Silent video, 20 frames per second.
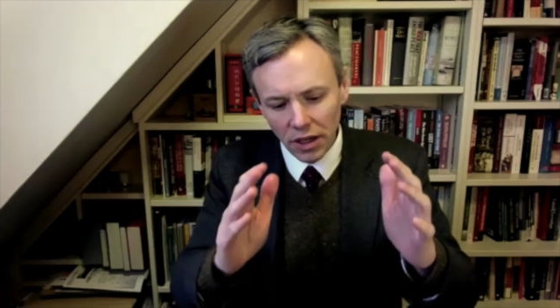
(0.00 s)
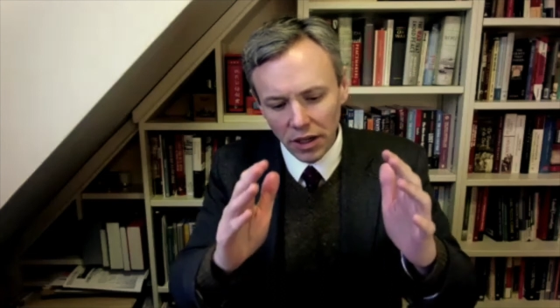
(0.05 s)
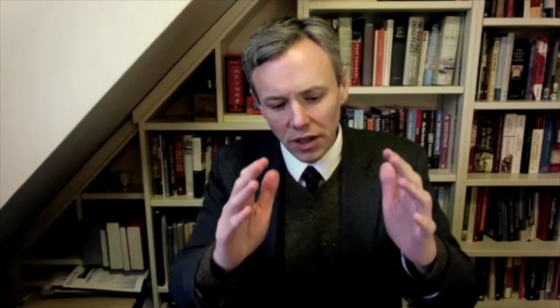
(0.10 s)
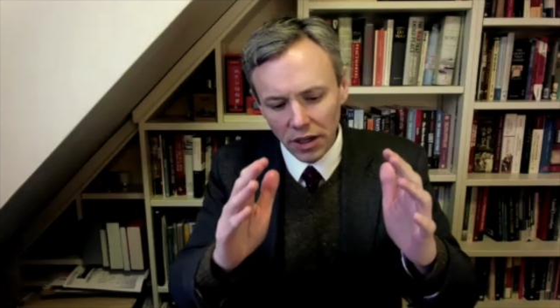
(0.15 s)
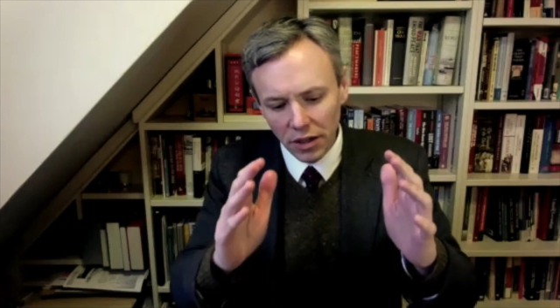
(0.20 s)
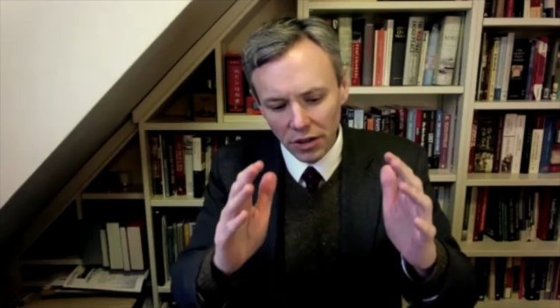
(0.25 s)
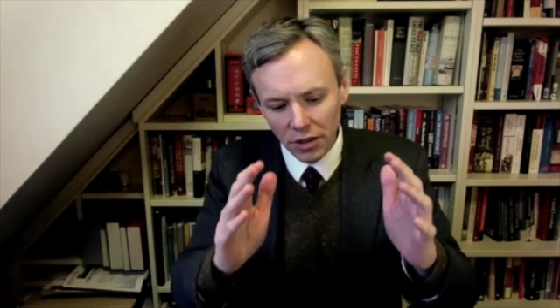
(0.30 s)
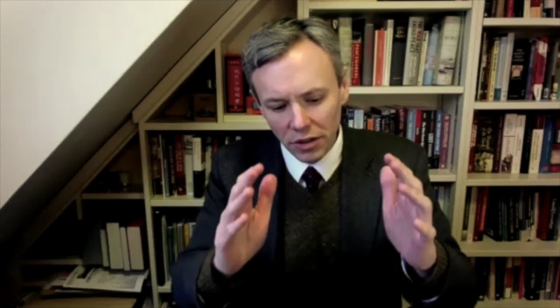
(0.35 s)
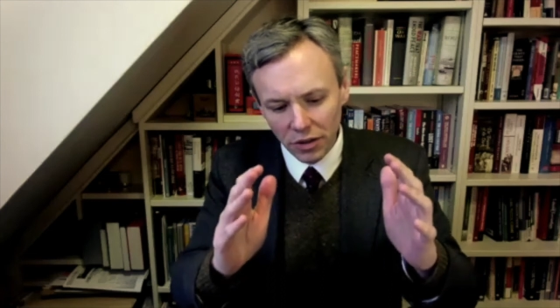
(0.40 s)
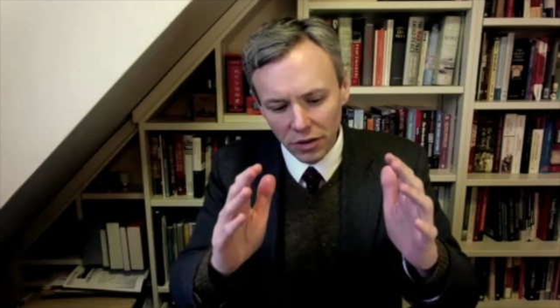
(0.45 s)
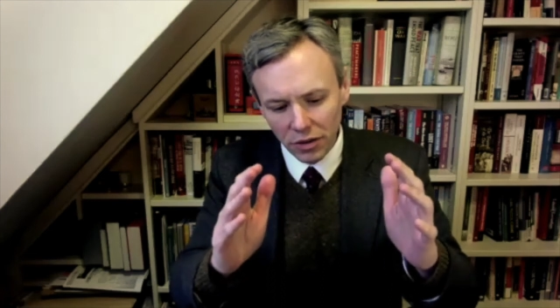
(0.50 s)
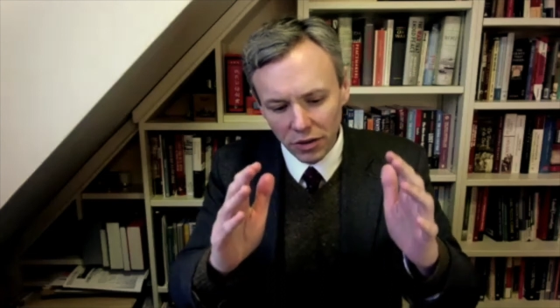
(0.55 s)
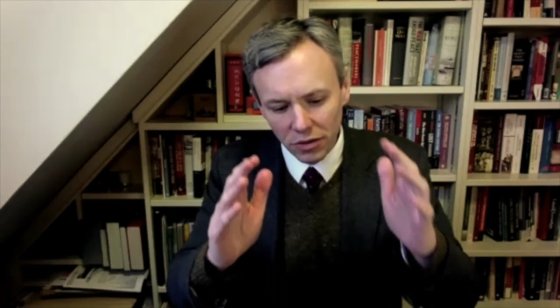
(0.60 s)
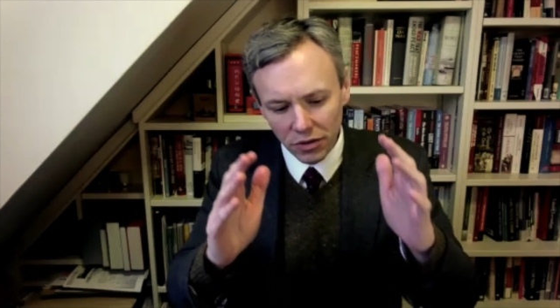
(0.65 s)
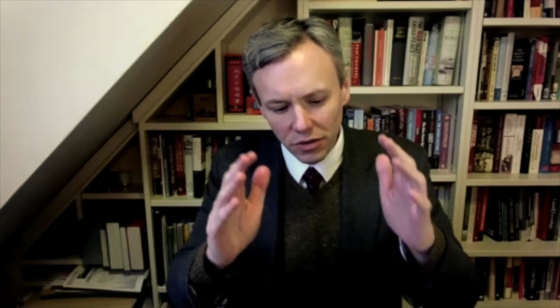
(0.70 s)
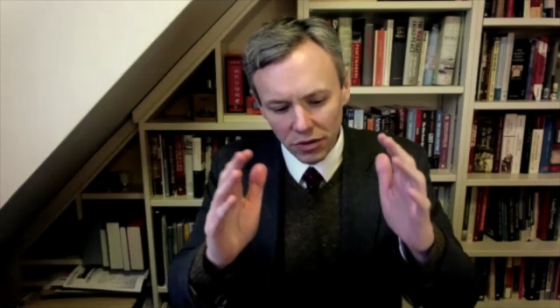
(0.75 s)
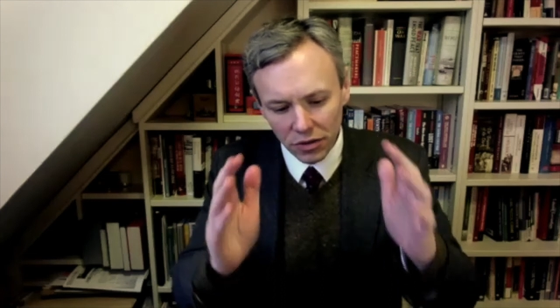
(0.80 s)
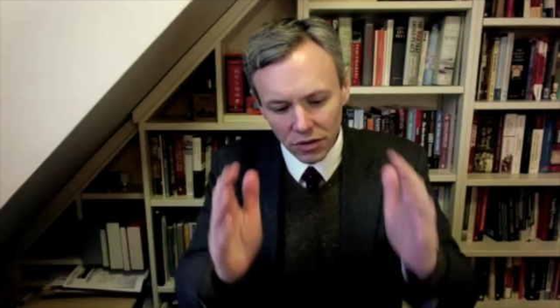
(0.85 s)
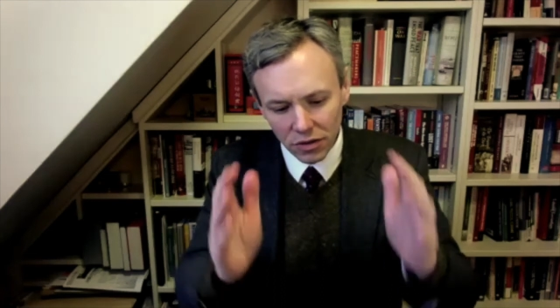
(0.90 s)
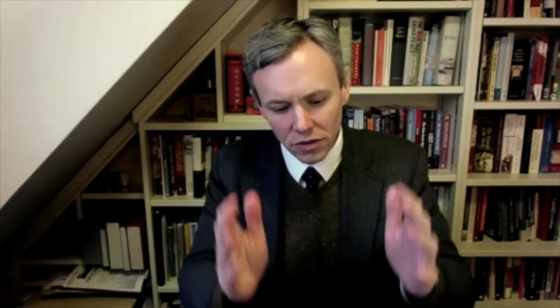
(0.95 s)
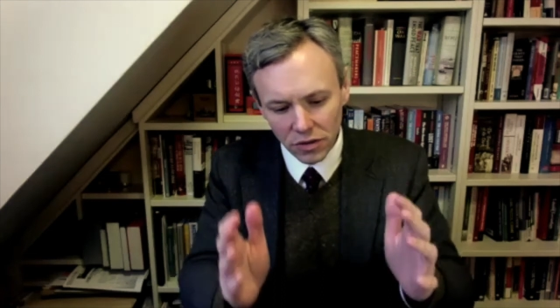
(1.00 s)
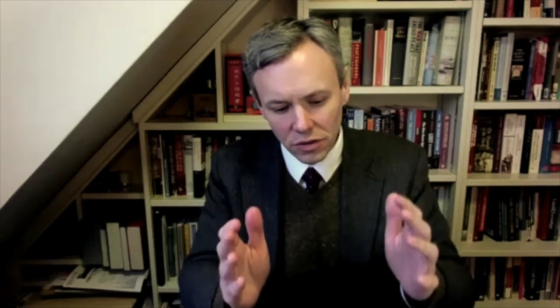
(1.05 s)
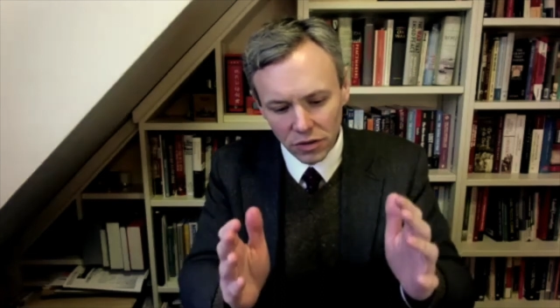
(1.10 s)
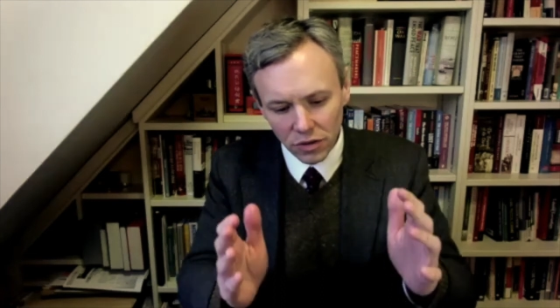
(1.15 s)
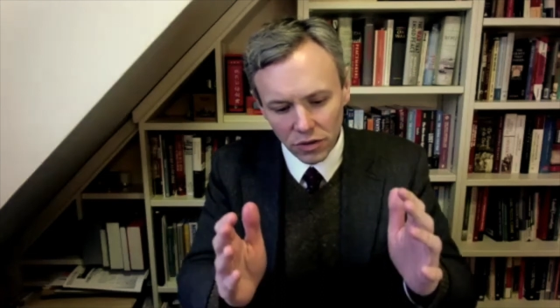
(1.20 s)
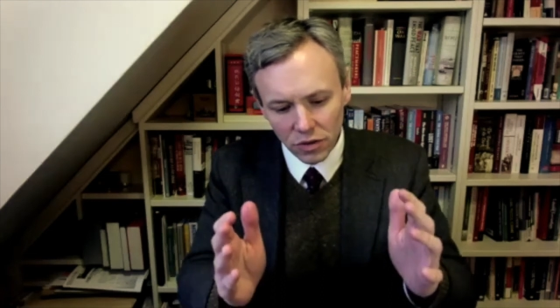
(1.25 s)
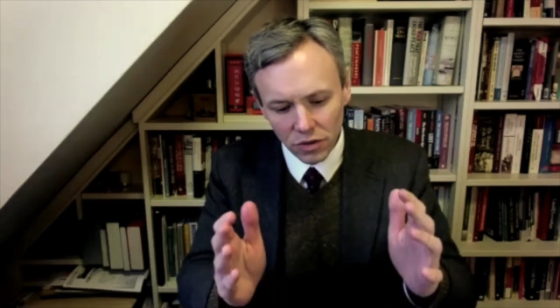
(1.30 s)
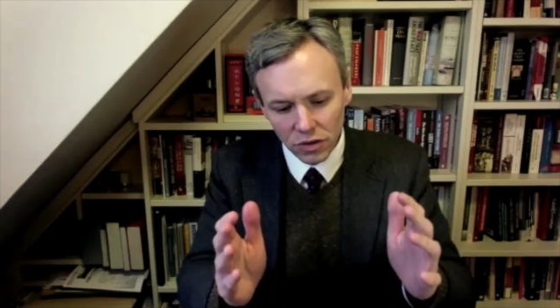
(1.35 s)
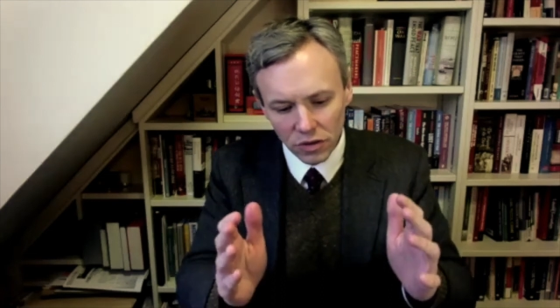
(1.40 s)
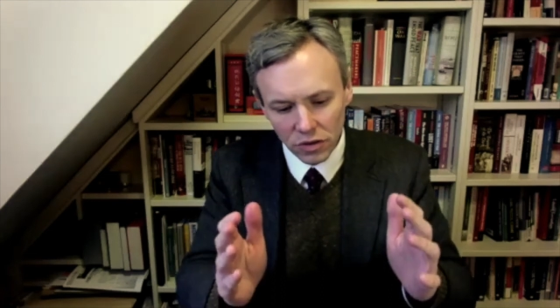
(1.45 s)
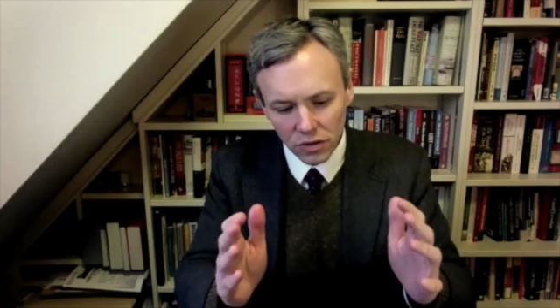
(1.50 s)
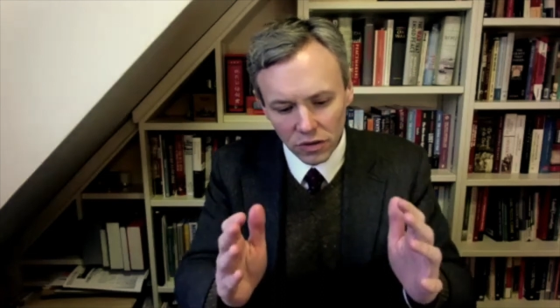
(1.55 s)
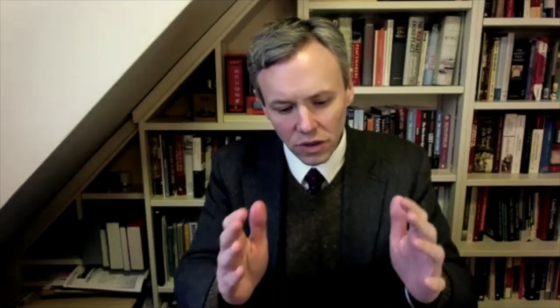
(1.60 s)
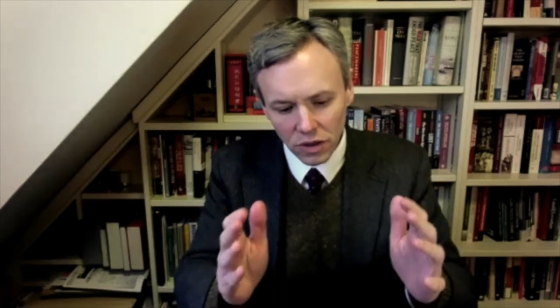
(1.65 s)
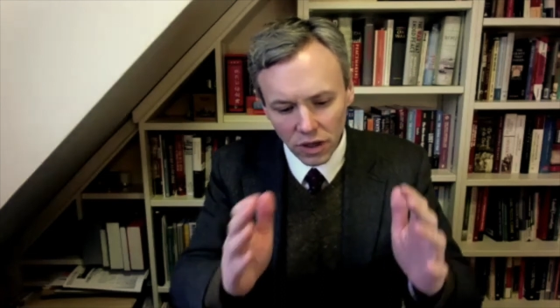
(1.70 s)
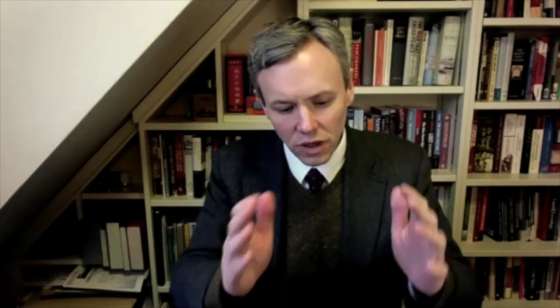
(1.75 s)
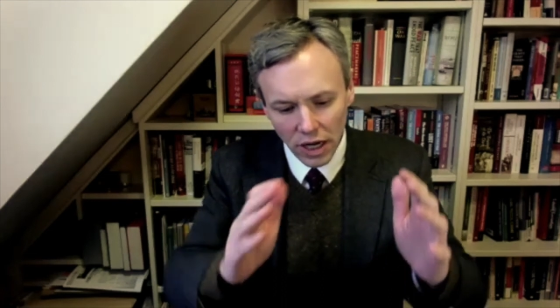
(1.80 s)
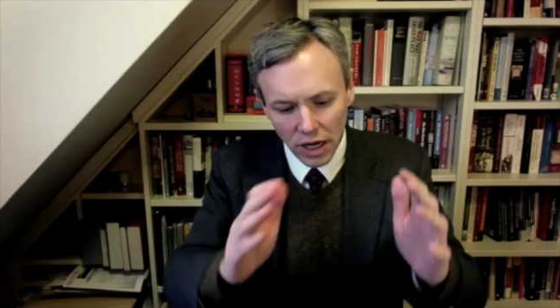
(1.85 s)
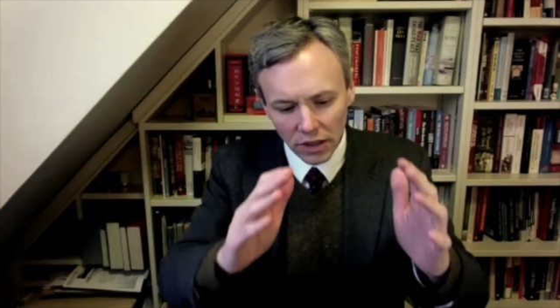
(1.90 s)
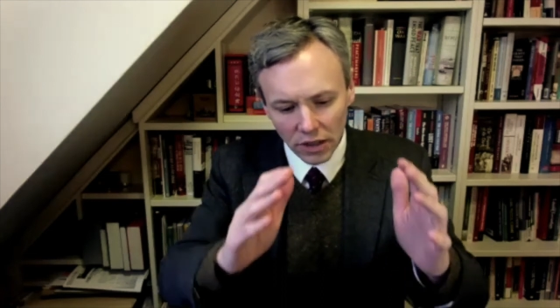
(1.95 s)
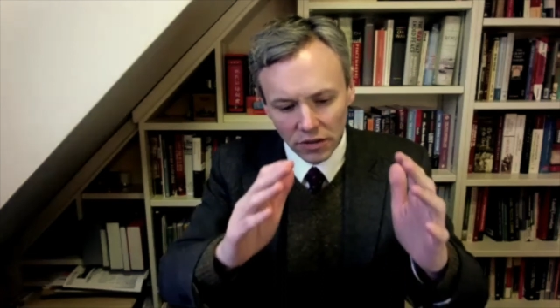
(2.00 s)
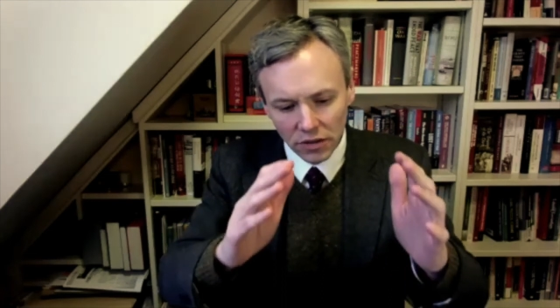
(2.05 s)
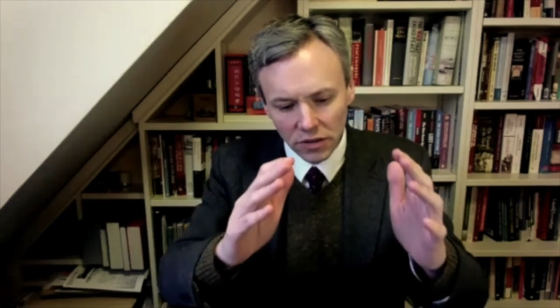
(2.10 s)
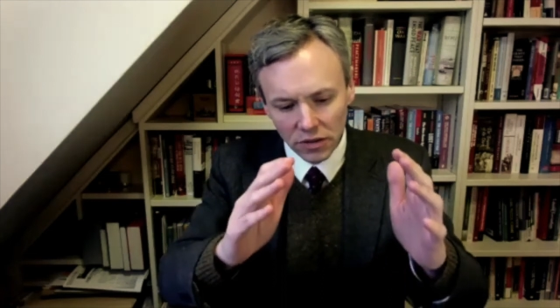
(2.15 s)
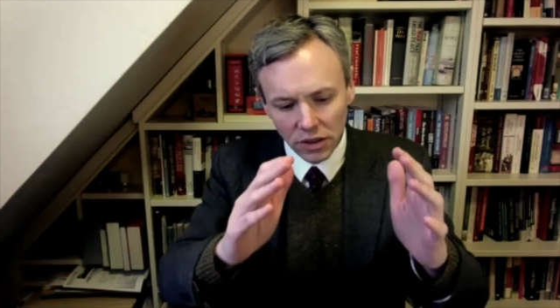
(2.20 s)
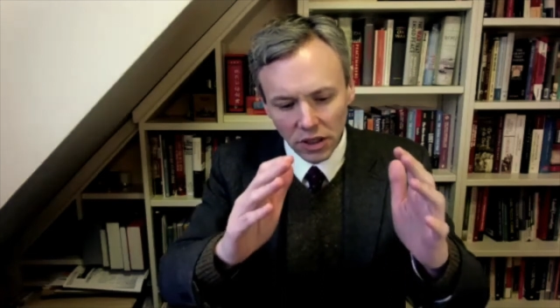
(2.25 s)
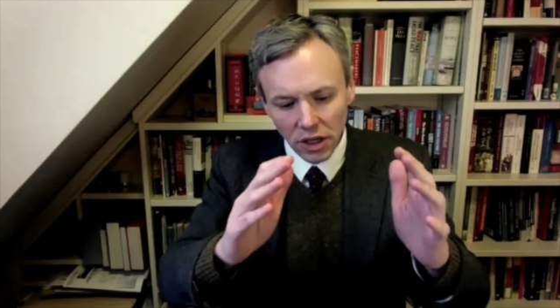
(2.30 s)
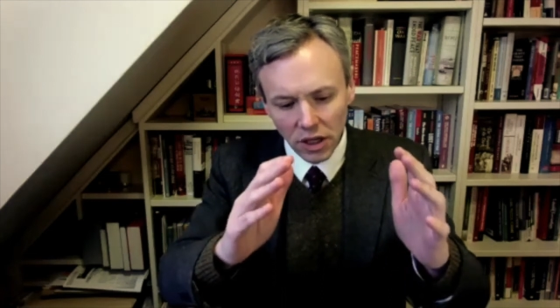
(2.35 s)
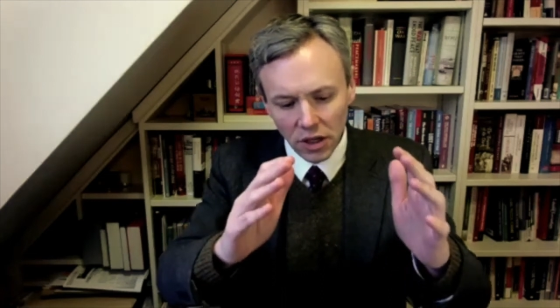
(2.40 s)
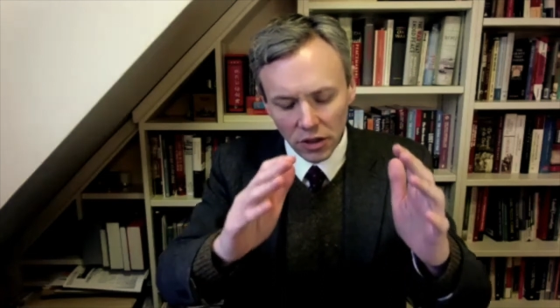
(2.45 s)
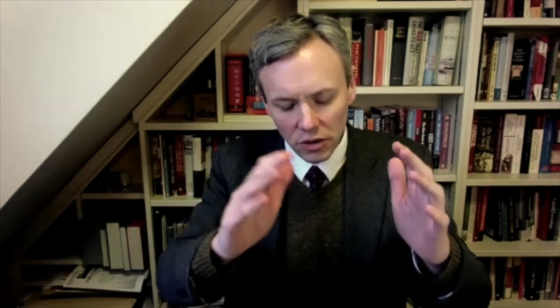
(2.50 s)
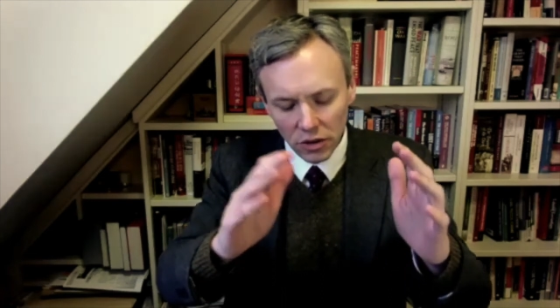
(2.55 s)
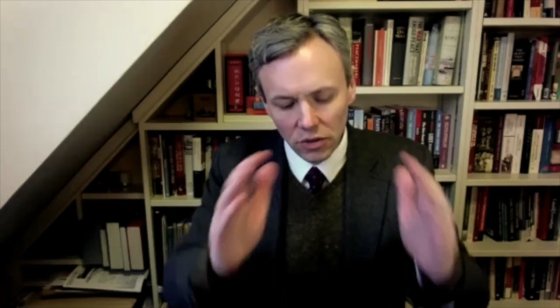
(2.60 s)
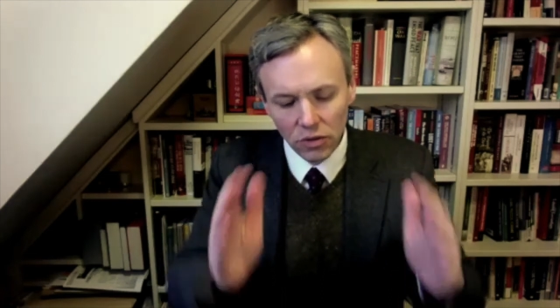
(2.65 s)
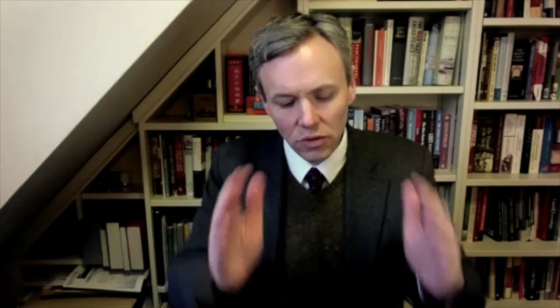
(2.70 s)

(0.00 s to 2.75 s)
and that there's these institutions that are actually